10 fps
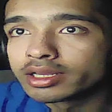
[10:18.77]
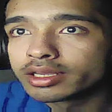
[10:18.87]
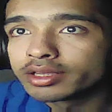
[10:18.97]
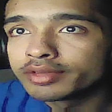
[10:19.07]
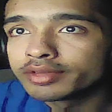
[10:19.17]

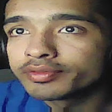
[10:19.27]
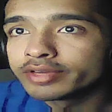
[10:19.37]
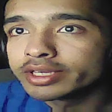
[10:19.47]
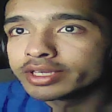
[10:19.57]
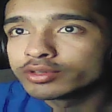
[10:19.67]
if we
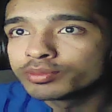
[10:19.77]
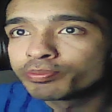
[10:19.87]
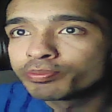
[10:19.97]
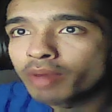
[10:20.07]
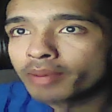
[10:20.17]
do
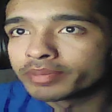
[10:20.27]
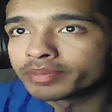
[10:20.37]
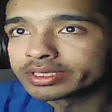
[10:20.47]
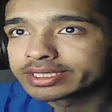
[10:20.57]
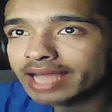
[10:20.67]
pop
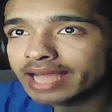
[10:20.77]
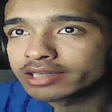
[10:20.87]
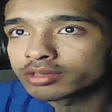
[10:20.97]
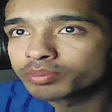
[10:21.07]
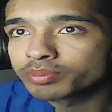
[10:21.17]

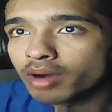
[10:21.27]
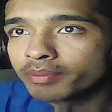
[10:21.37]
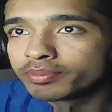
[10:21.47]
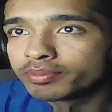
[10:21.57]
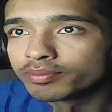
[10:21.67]
stack.pop,
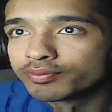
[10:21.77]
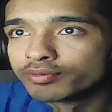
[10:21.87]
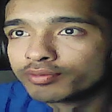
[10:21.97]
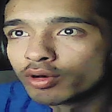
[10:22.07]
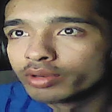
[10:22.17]

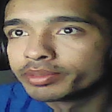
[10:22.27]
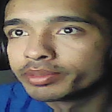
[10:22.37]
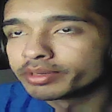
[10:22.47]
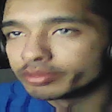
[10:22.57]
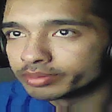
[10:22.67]
4 will be
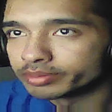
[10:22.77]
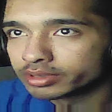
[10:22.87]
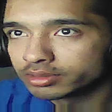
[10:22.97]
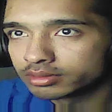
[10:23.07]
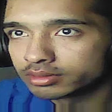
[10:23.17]
removed.
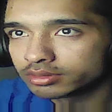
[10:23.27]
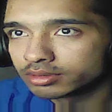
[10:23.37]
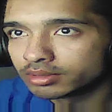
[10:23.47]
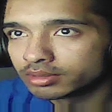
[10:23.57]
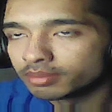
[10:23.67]

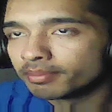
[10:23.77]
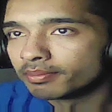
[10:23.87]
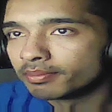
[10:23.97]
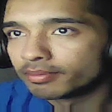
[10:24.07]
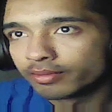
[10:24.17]

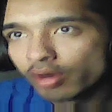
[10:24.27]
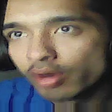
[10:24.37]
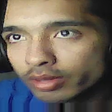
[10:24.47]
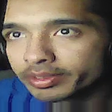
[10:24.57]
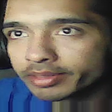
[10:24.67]
4 will
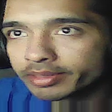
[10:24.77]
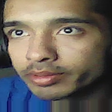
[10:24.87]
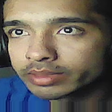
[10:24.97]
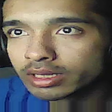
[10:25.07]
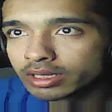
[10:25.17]
be removed.
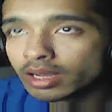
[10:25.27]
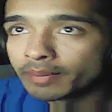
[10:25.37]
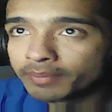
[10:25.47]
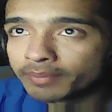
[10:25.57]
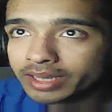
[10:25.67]

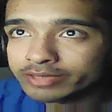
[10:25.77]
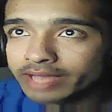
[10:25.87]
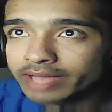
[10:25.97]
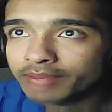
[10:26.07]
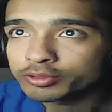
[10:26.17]
But what we
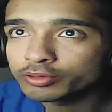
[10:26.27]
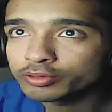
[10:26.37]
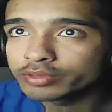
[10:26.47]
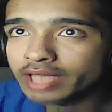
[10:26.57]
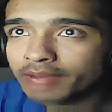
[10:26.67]

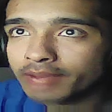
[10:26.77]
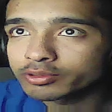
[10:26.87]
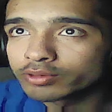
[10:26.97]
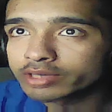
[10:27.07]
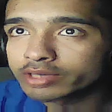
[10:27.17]

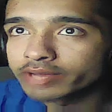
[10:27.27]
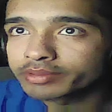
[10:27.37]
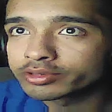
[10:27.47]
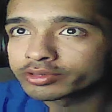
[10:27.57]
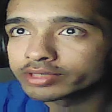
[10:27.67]
have to
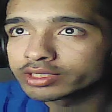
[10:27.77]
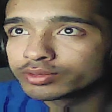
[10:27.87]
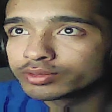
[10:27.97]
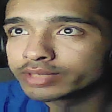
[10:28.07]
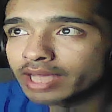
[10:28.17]
do is
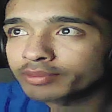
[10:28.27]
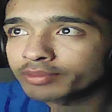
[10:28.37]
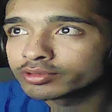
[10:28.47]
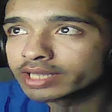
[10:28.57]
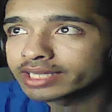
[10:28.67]
we have to
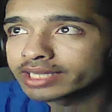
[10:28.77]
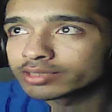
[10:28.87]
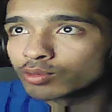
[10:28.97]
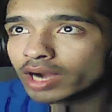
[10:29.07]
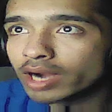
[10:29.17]
get
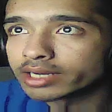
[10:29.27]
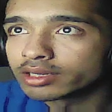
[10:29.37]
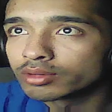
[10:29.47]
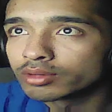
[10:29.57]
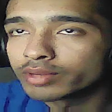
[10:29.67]
1.
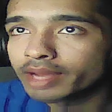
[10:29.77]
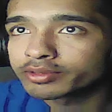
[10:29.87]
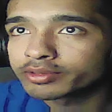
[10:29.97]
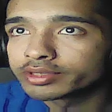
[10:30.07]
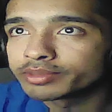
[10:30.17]
We have to
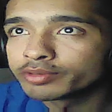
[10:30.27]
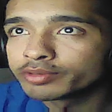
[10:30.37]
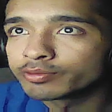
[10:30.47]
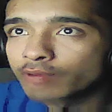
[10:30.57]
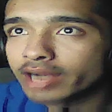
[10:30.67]
remove
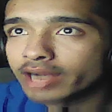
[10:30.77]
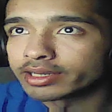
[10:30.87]
1.